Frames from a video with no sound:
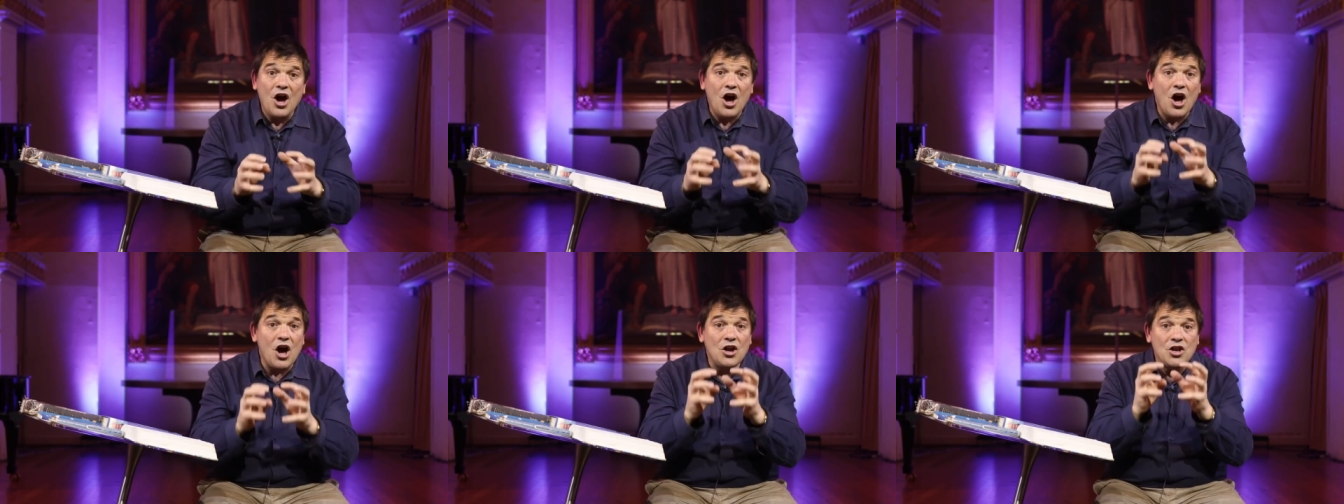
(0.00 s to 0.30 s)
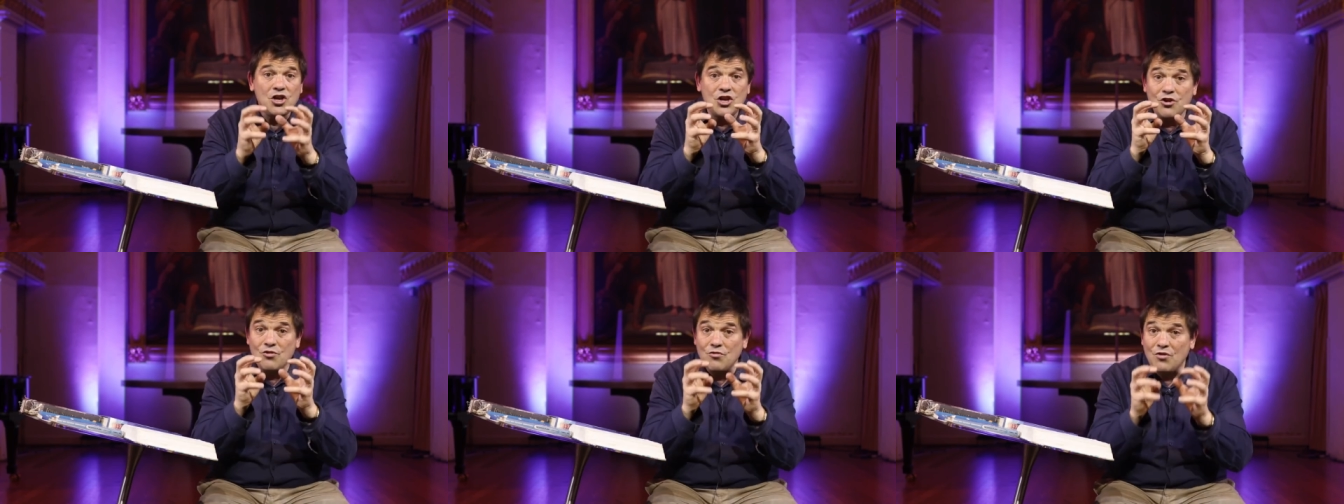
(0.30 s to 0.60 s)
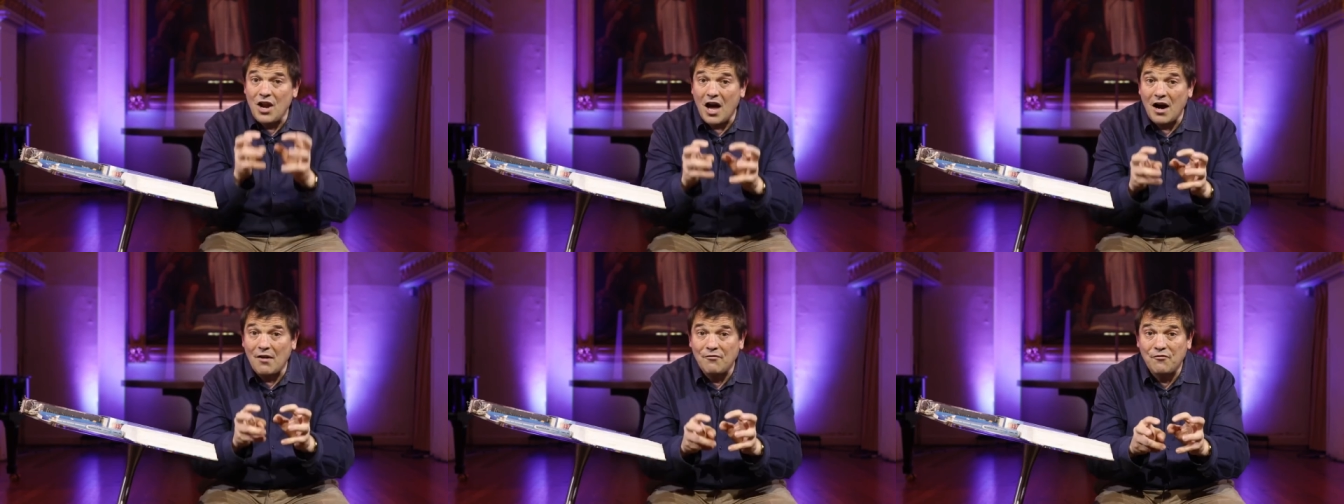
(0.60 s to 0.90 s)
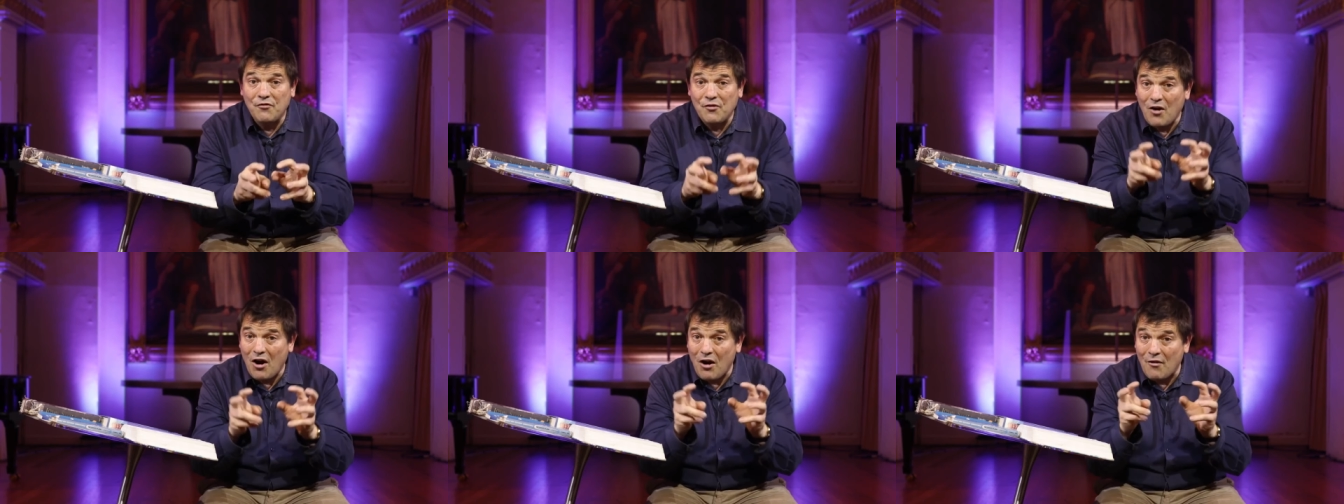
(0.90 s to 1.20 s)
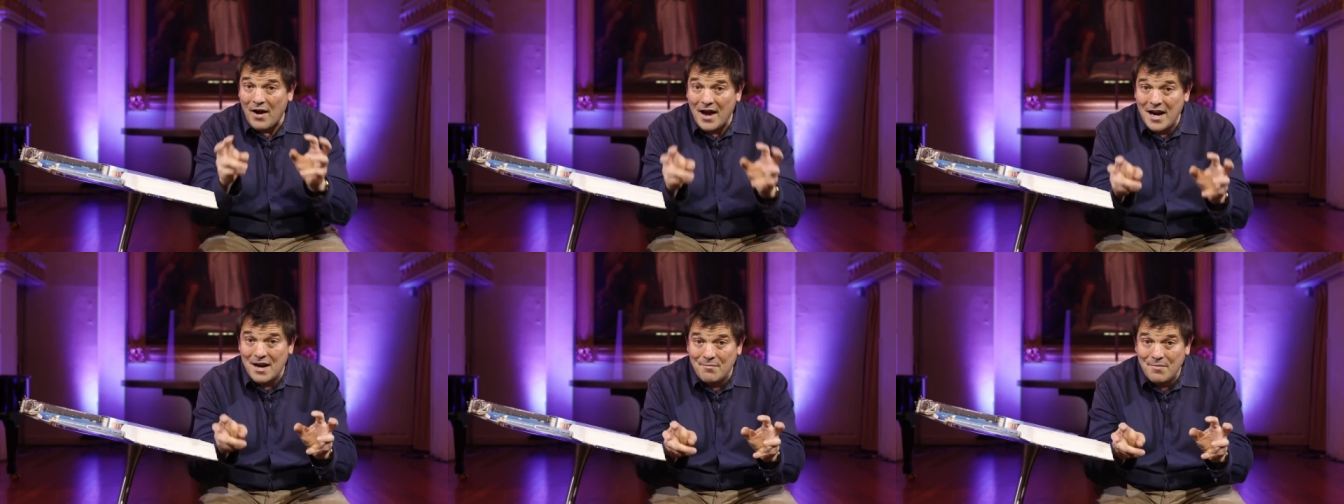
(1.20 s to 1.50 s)
a new love for
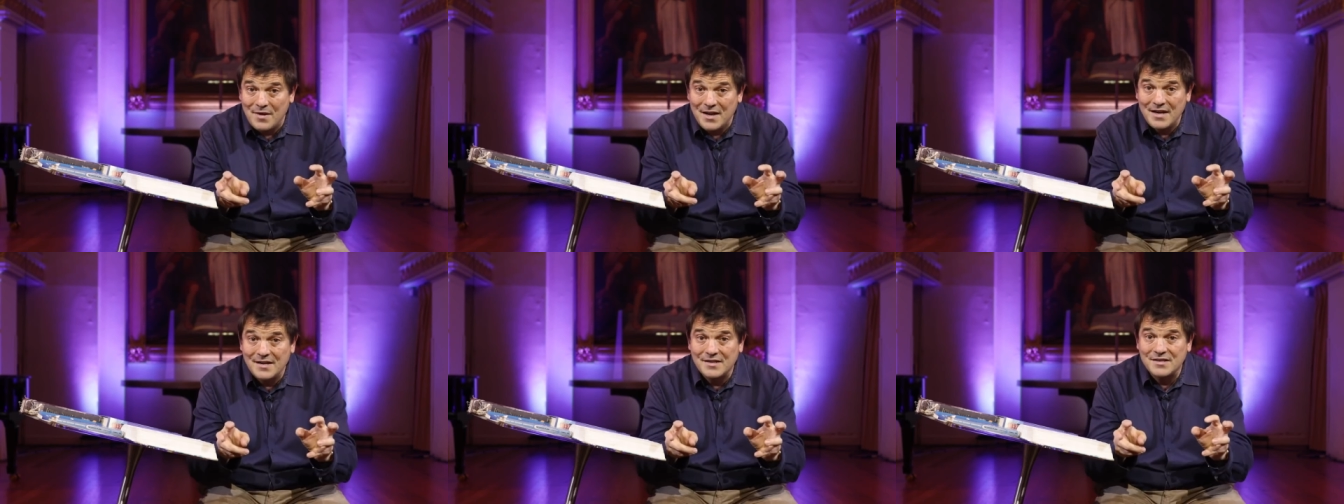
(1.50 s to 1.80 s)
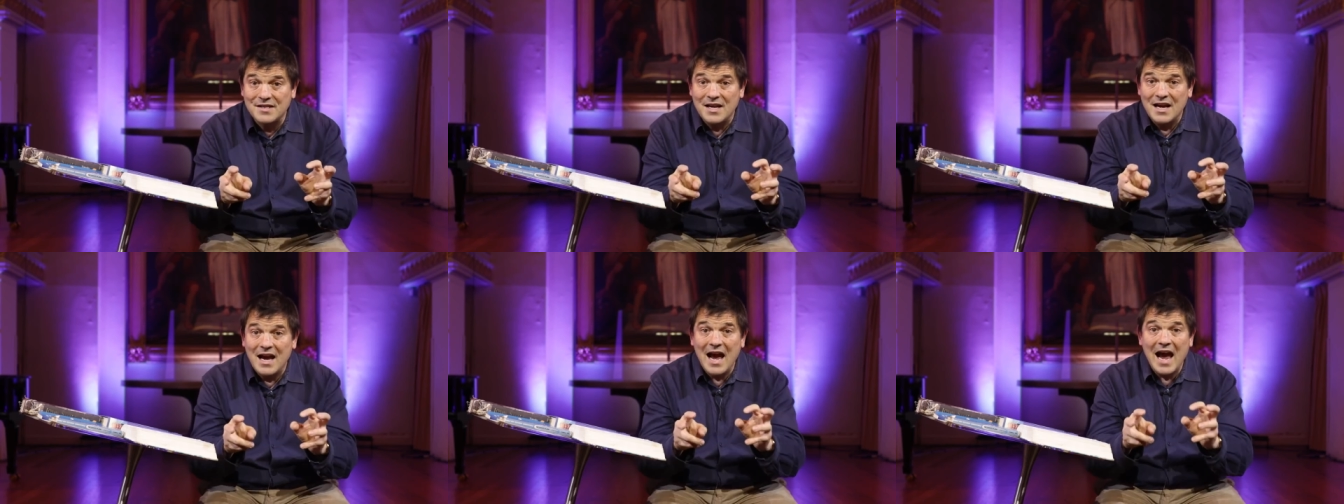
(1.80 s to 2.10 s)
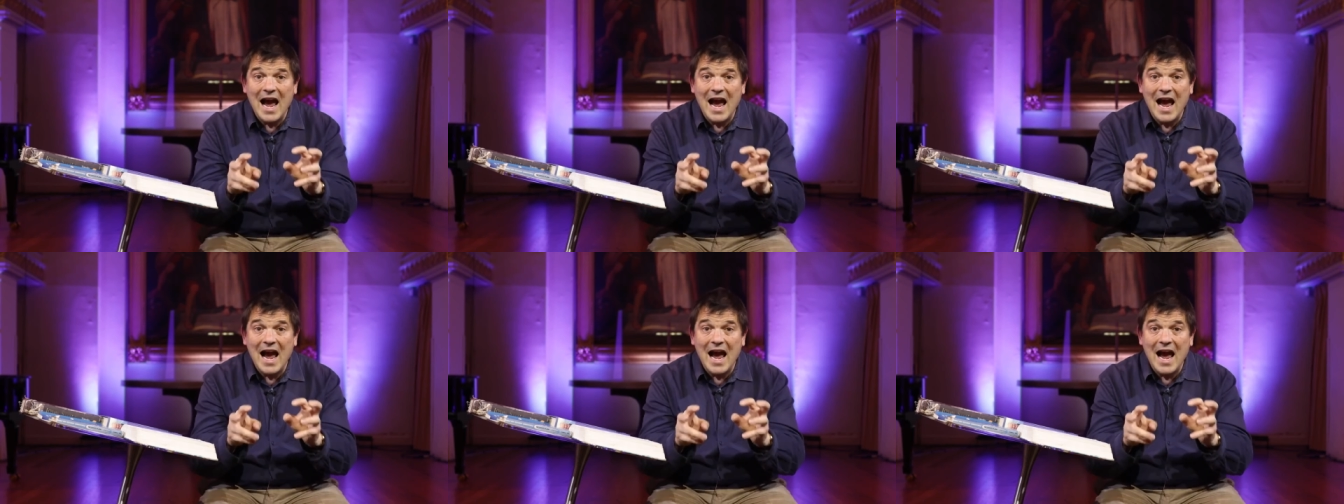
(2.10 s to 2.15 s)
our enemies,